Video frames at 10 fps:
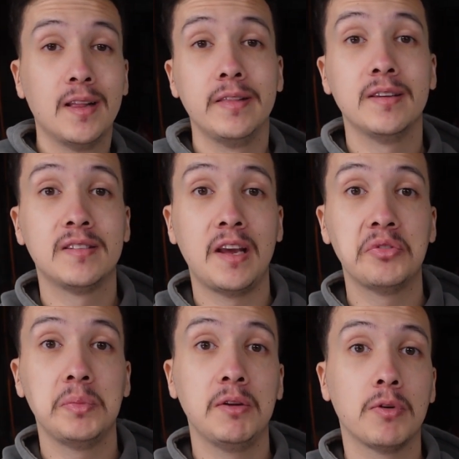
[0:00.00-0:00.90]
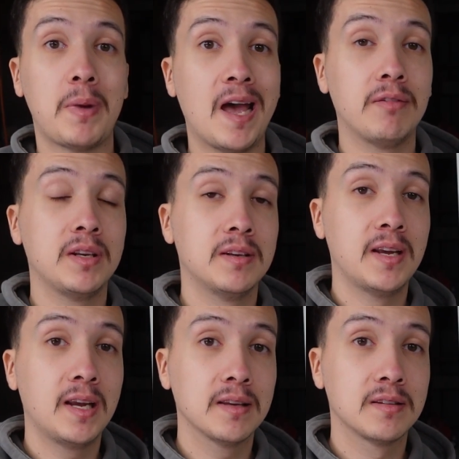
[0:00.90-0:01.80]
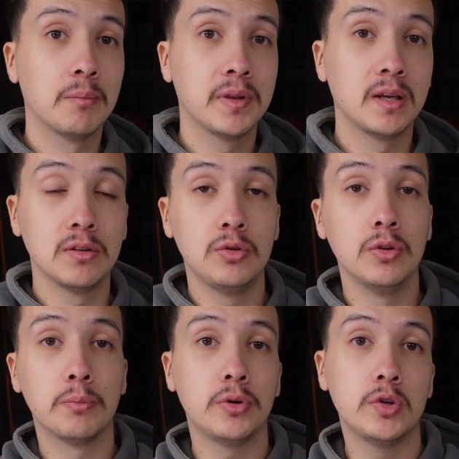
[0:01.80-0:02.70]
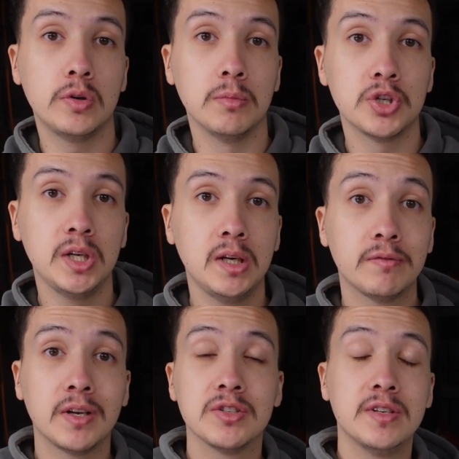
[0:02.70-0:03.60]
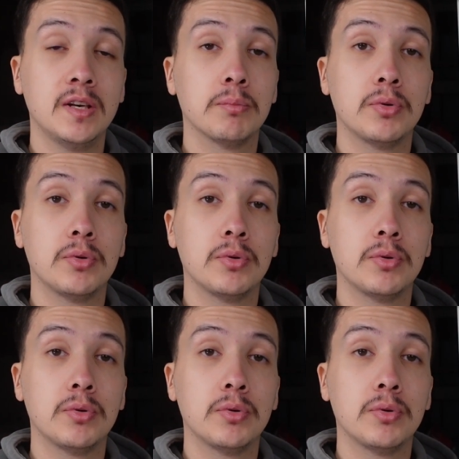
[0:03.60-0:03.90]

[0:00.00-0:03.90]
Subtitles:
This saves me from having to take something to the pre-treat machine if I just need to